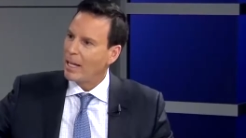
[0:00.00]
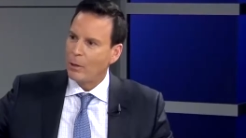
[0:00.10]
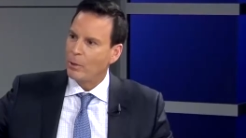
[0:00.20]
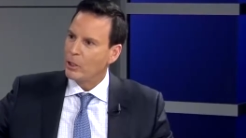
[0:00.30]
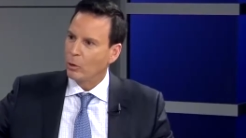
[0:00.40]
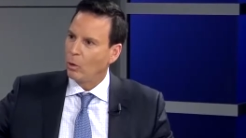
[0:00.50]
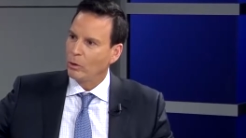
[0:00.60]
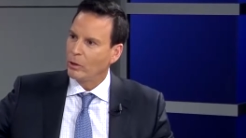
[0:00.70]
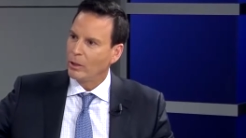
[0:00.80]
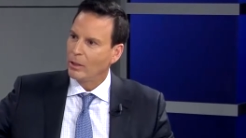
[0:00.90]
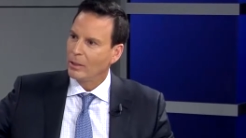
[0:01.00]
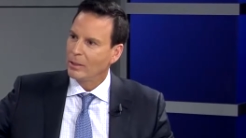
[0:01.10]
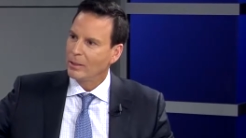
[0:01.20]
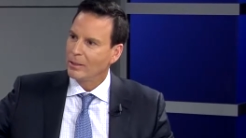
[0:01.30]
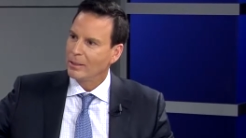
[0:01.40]
out when you're older?
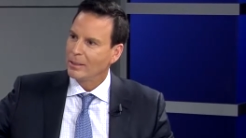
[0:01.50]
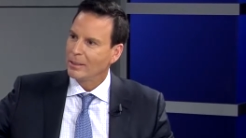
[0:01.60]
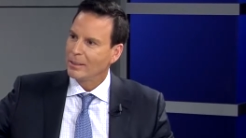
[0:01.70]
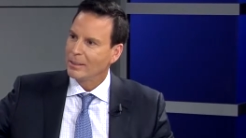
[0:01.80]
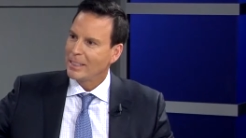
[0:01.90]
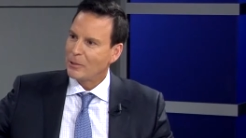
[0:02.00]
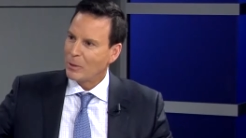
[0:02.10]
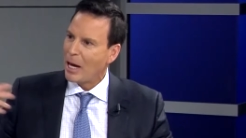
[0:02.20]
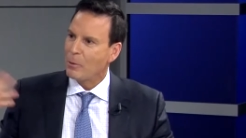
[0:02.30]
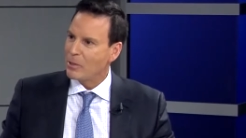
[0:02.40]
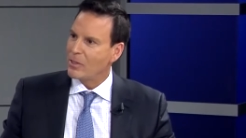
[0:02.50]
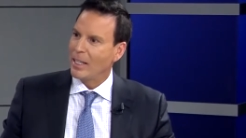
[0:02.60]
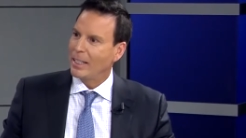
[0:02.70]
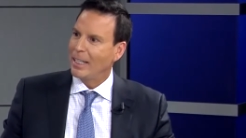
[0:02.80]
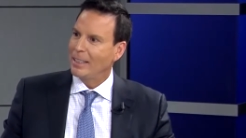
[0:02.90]
That's what I was
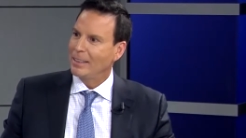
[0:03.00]
thinking.